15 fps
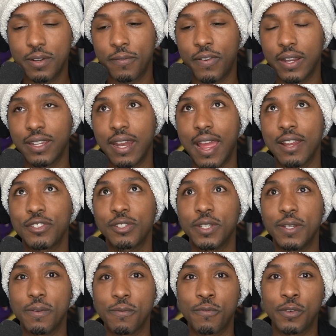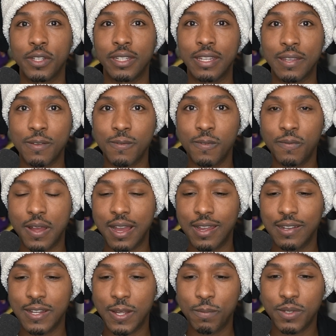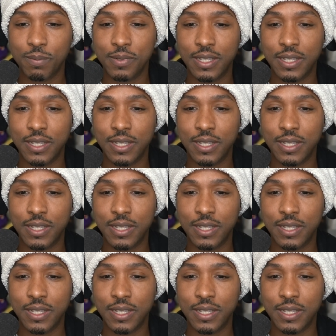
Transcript: know if I can actually forgive iDubbbz,